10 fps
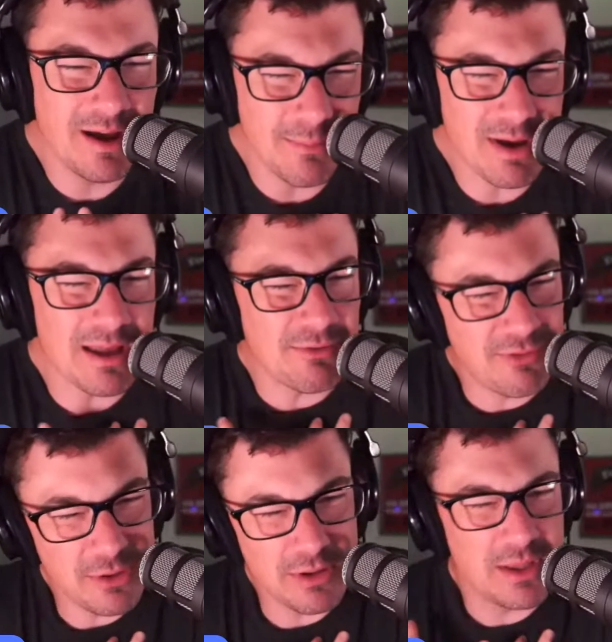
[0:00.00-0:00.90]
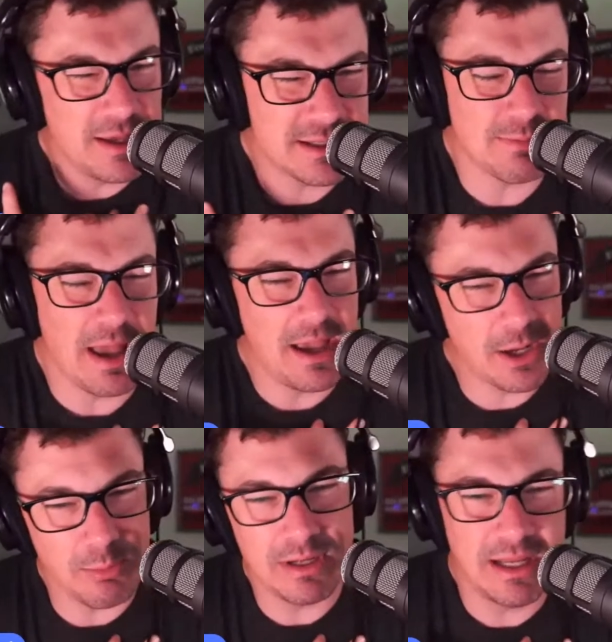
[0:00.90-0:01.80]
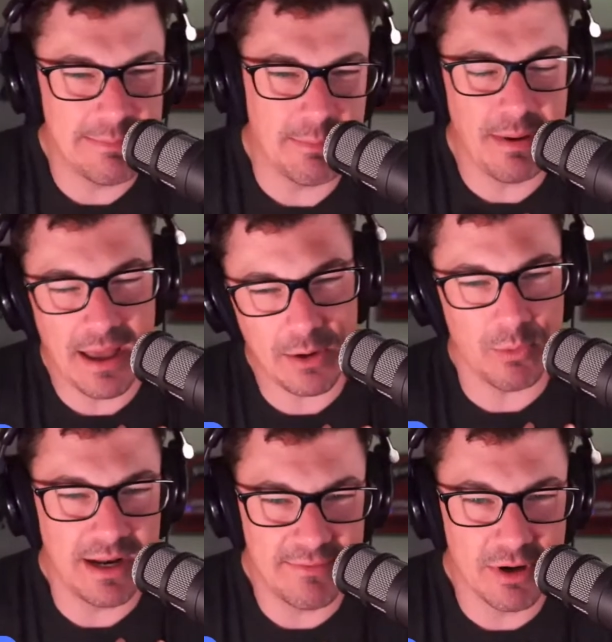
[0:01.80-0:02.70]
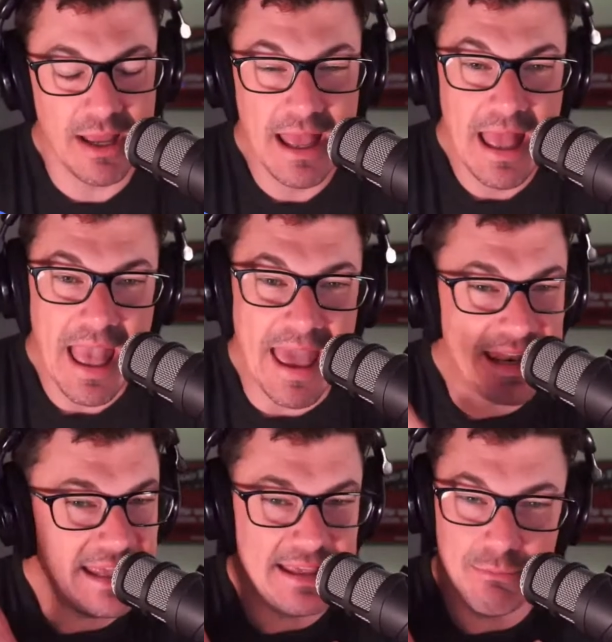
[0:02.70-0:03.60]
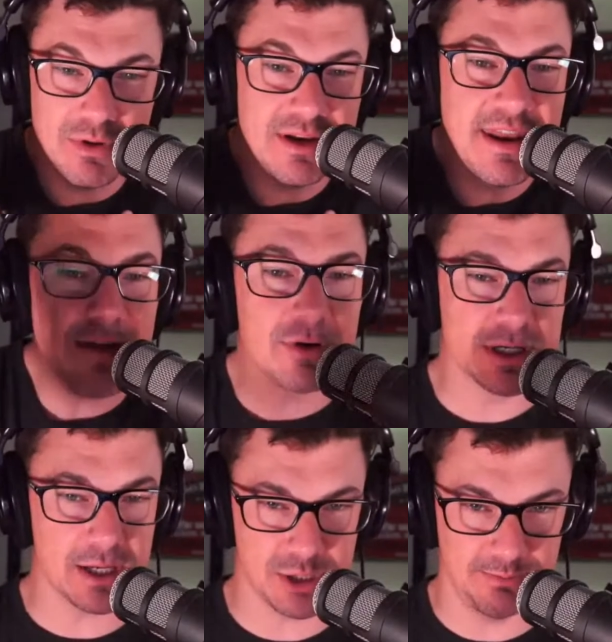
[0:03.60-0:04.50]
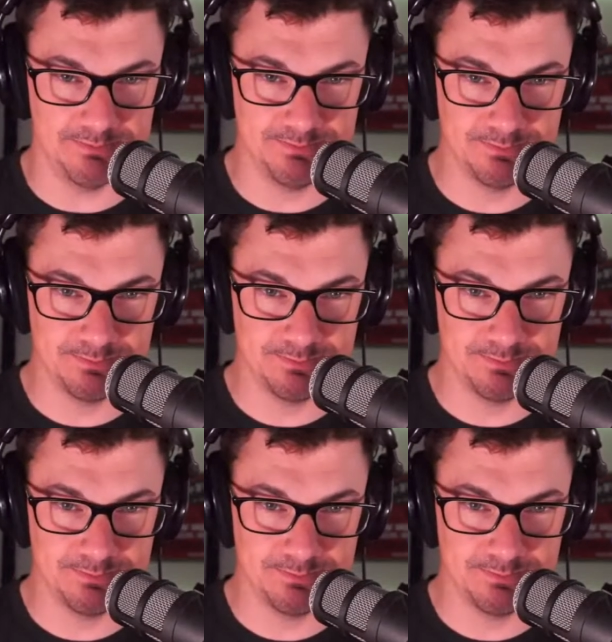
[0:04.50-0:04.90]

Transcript: I'm kind of feeling this, my ankle, my knee, my back, whatever. And he'd never touch them.